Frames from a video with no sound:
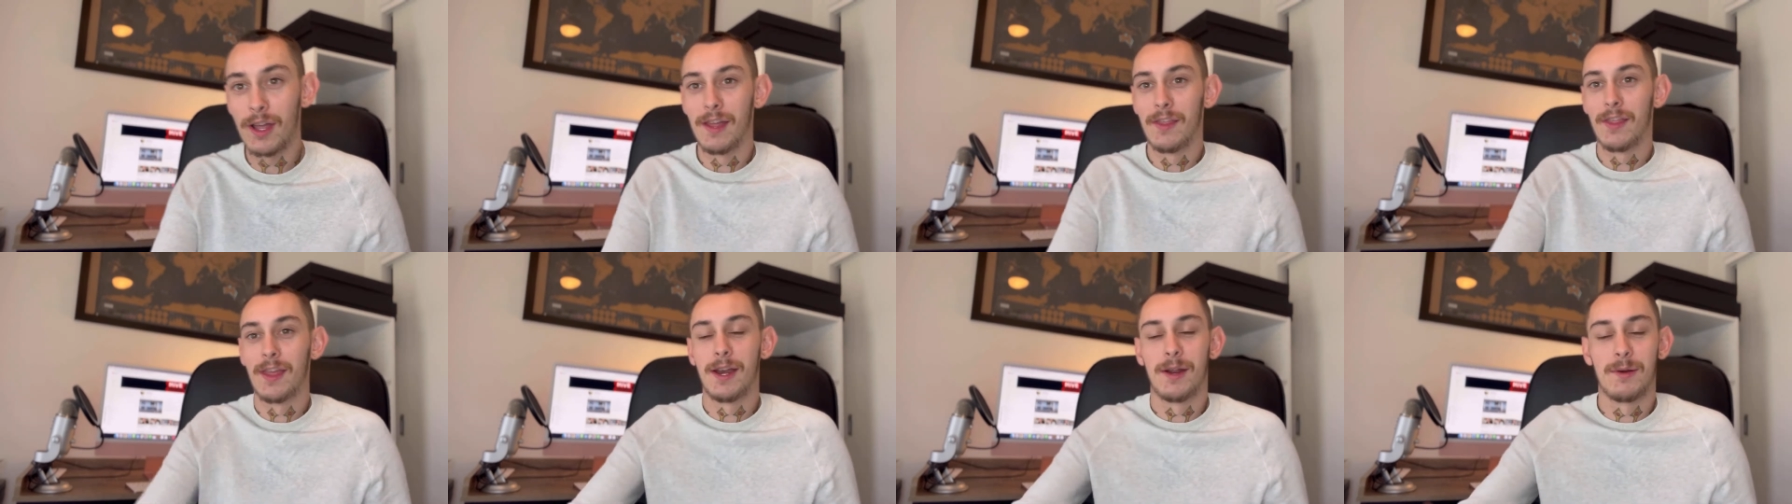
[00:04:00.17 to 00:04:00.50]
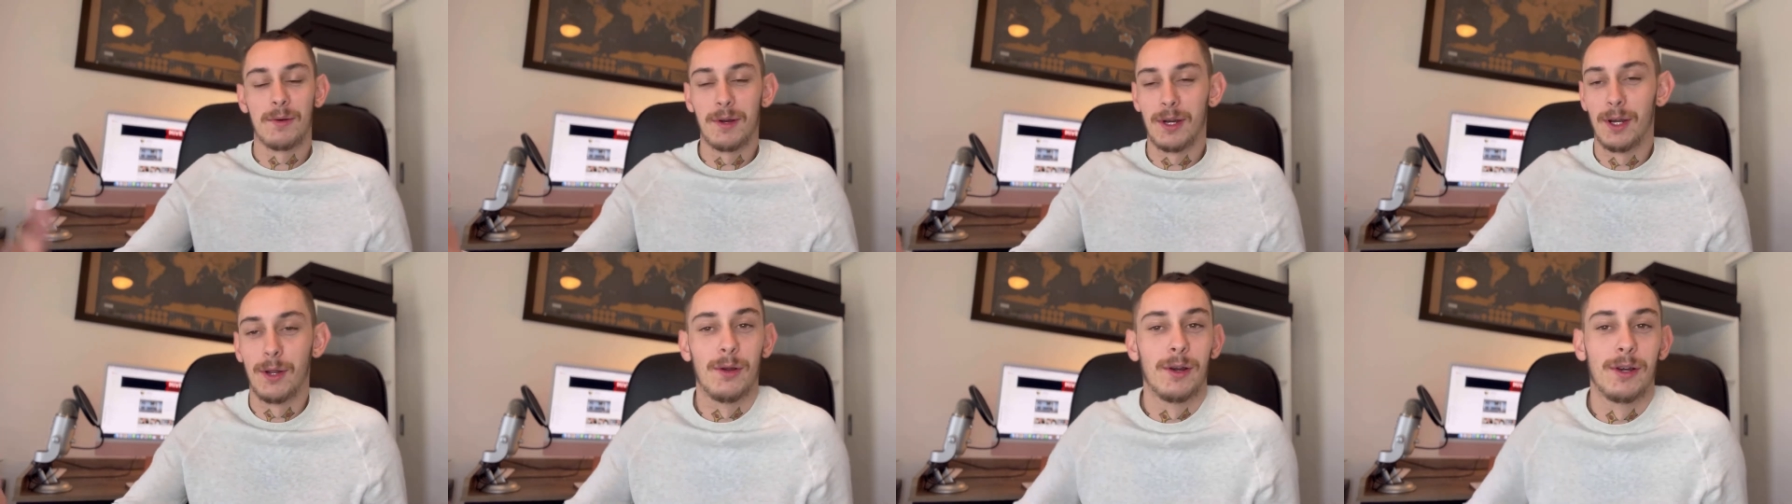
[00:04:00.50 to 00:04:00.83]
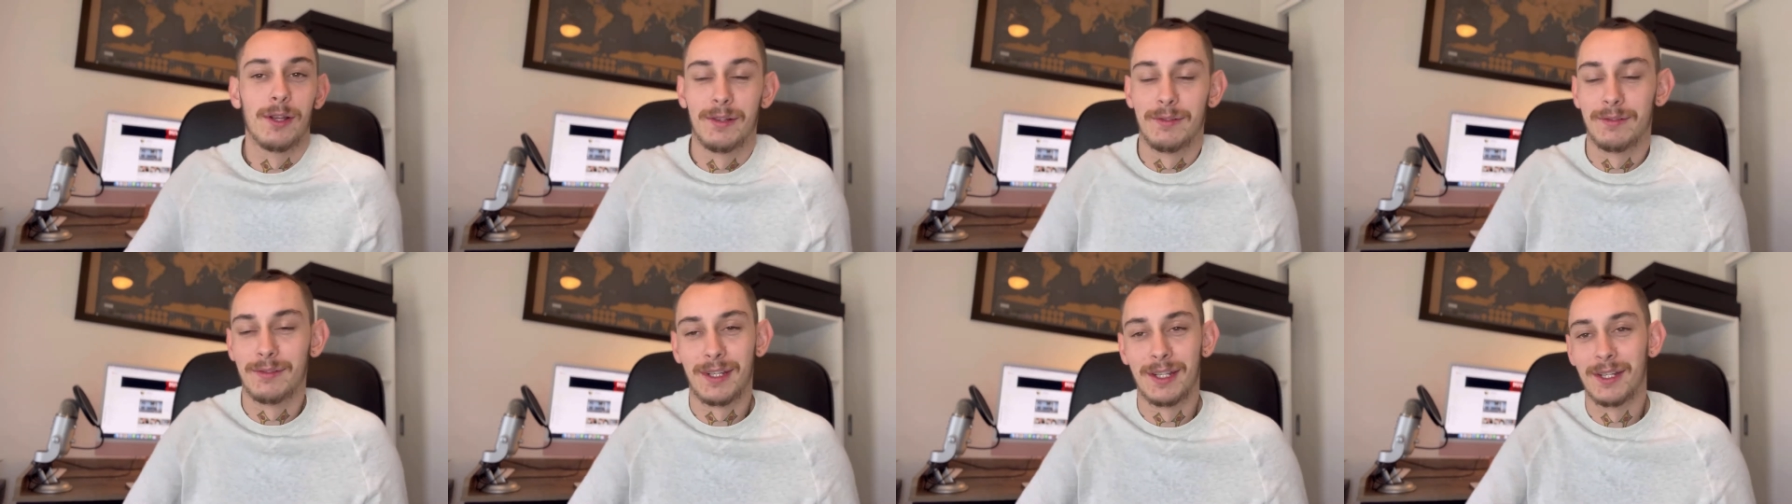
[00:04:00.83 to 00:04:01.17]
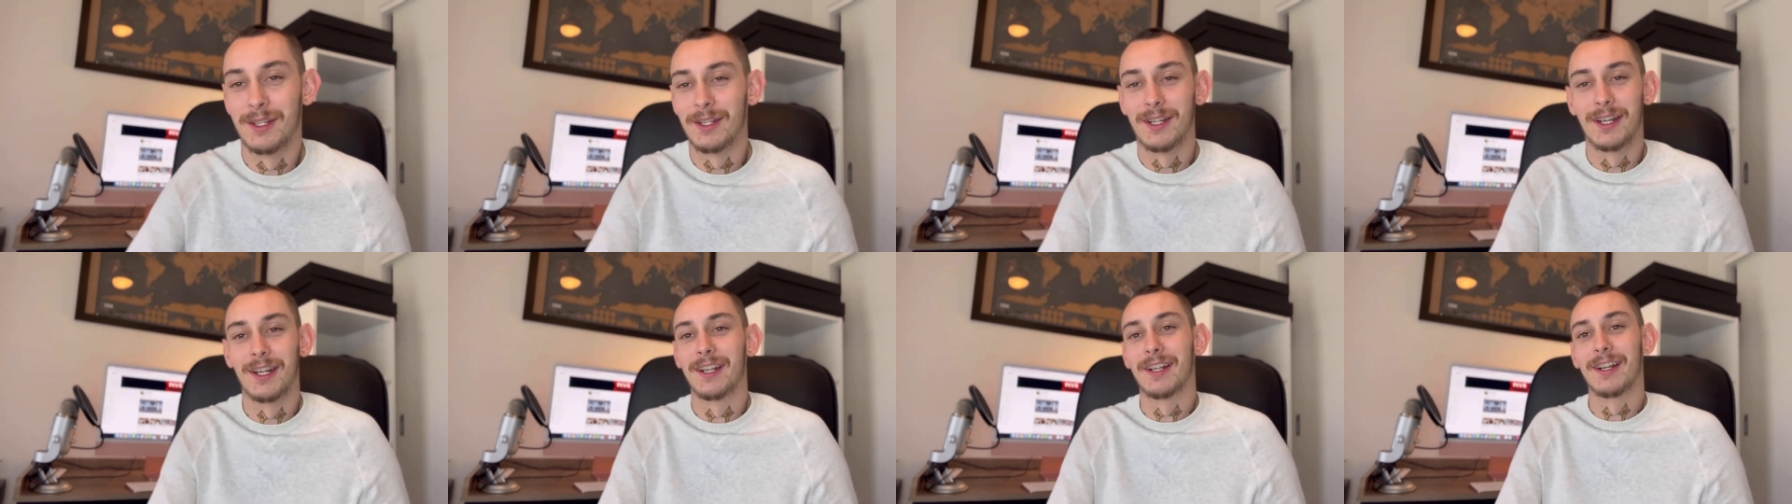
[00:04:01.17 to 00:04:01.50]
then it went on and
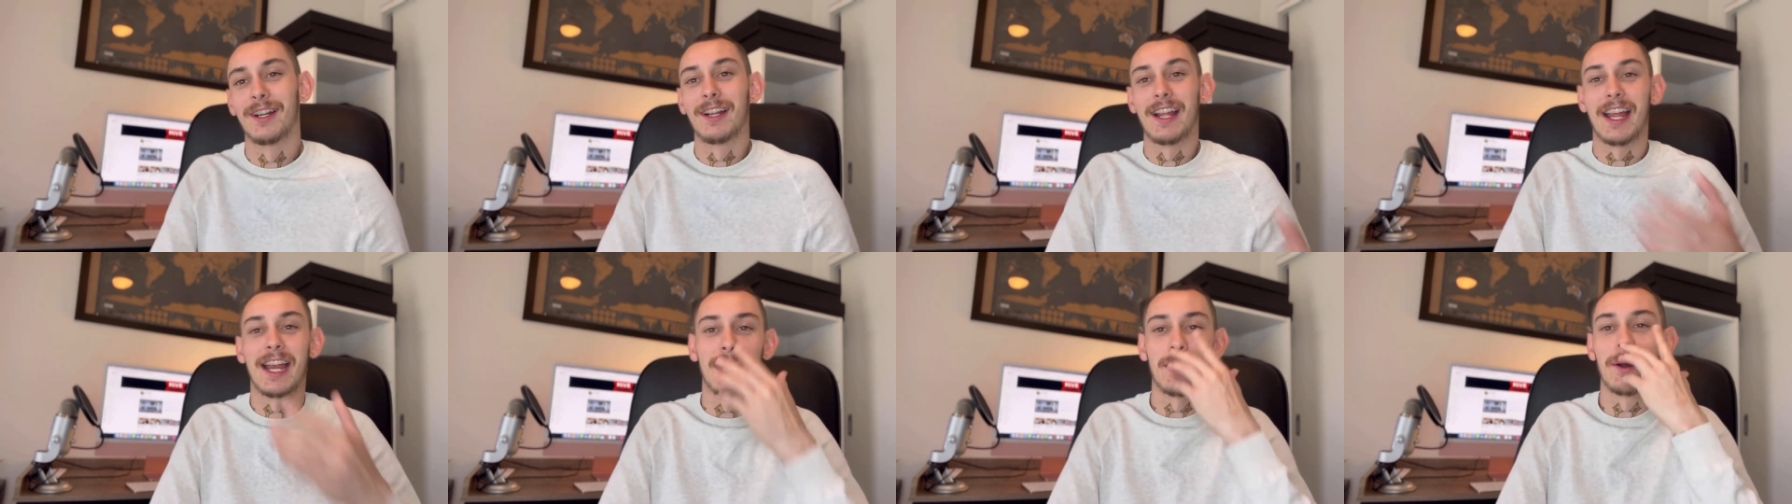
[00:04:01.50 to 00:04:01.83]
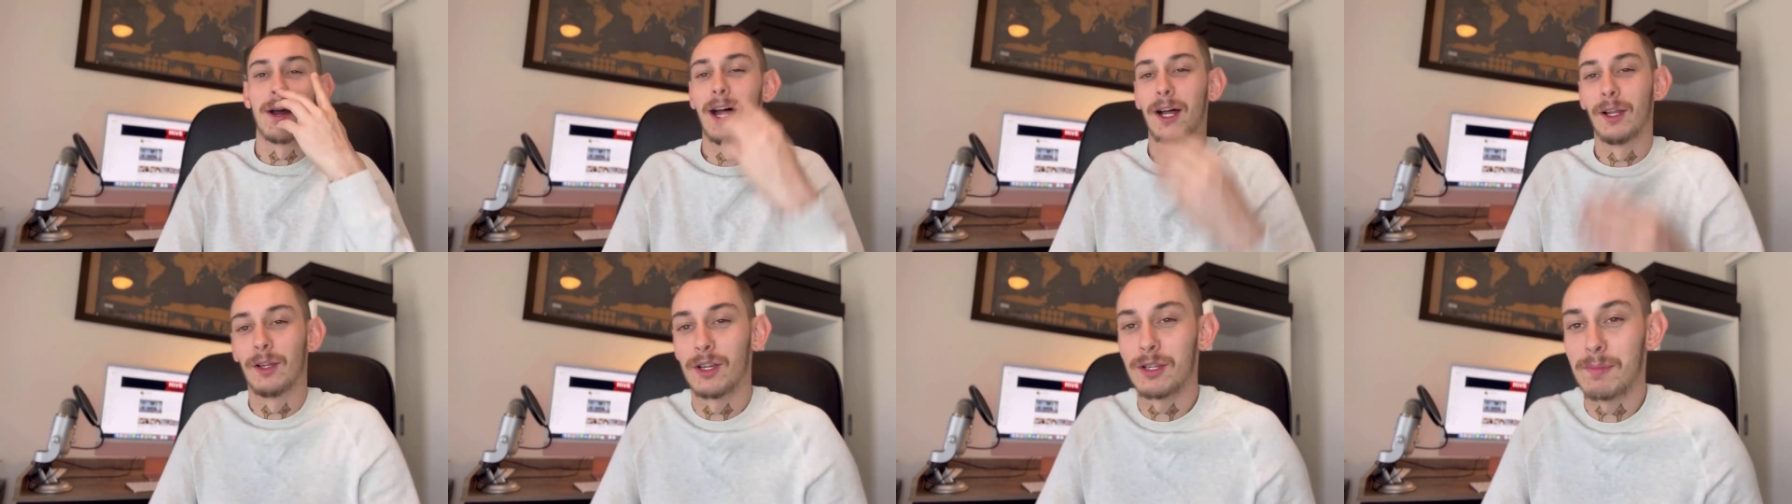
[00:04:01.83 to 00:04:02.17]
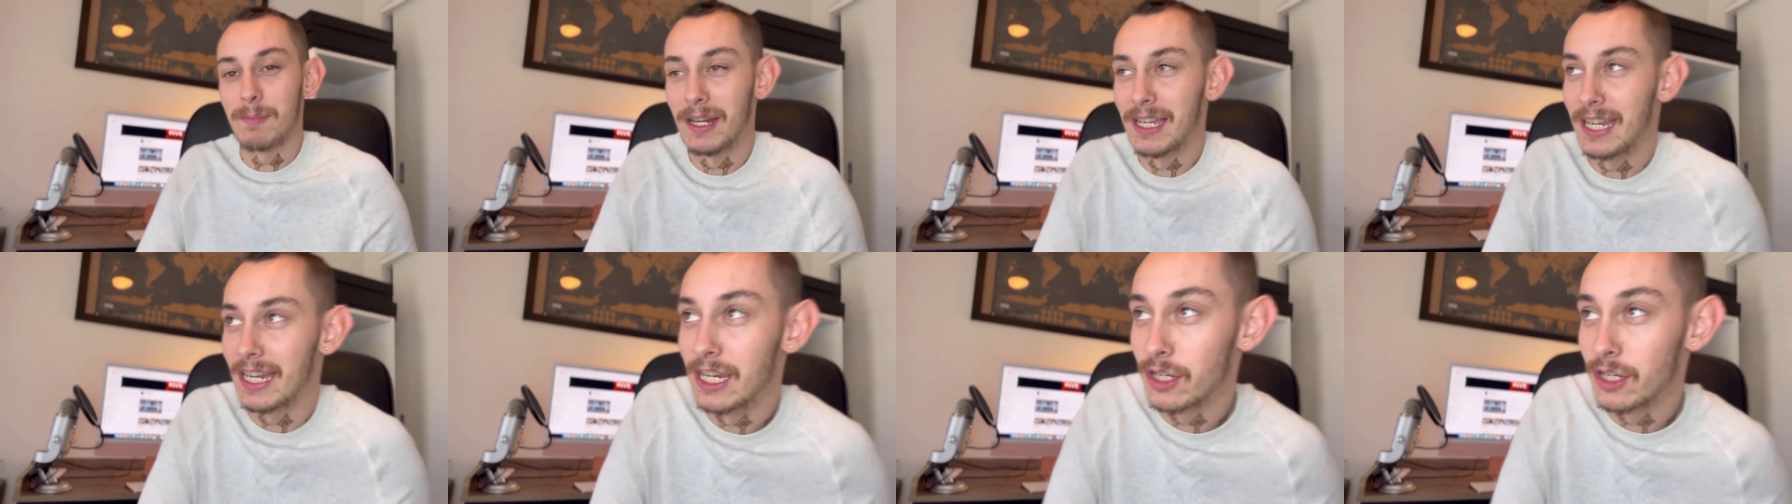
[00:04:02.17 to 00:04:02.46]
da-da-da. Anyway, I lost my teeth.